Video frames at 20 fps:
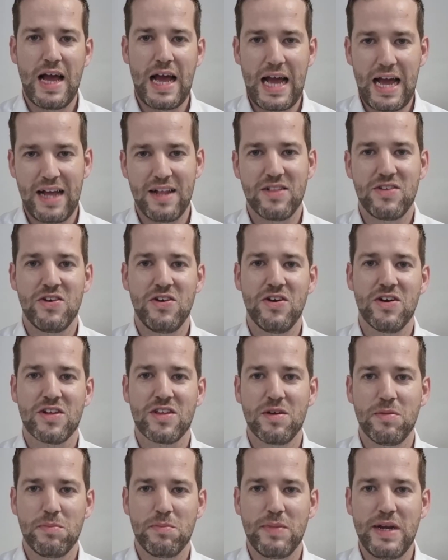And
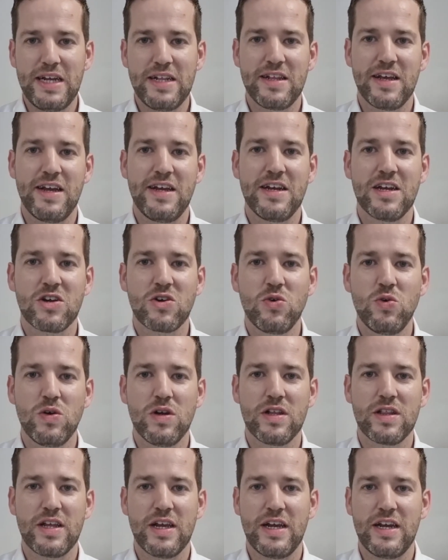third, maintain the
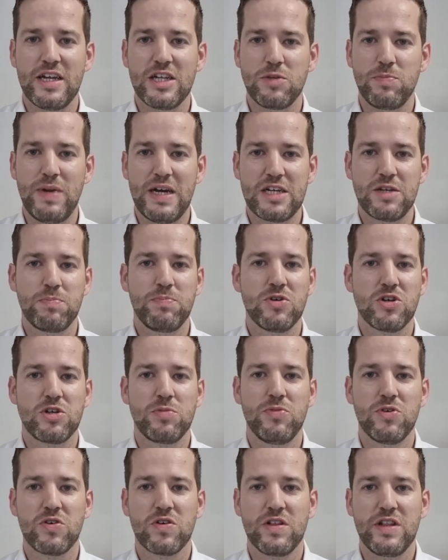coolant in its best
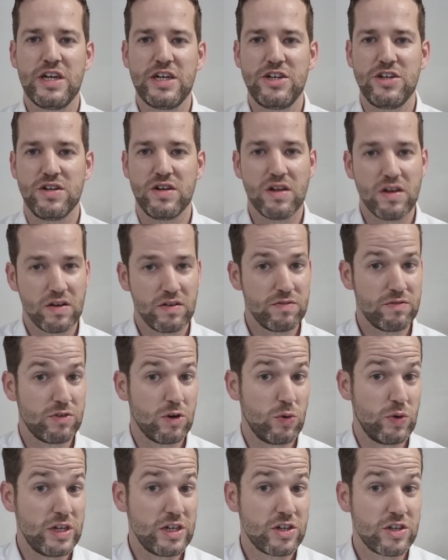possible condition,
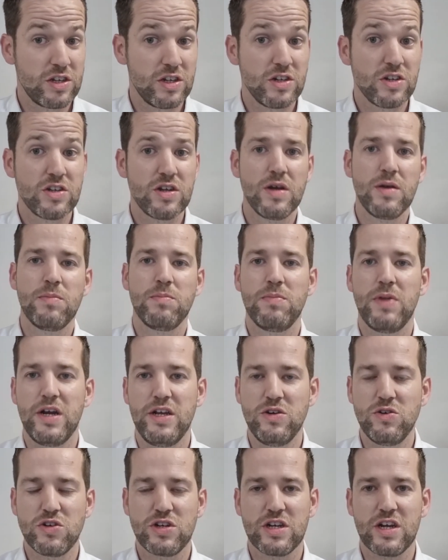for instance by
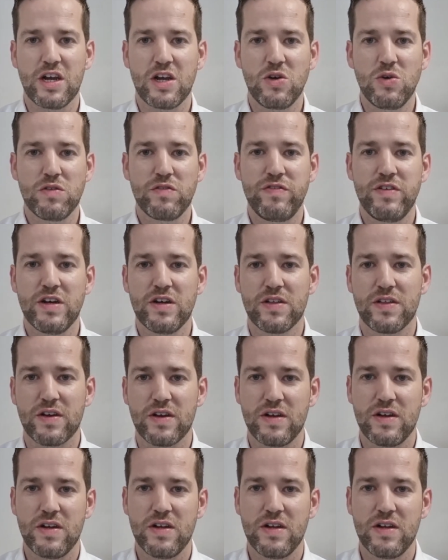using a good filter.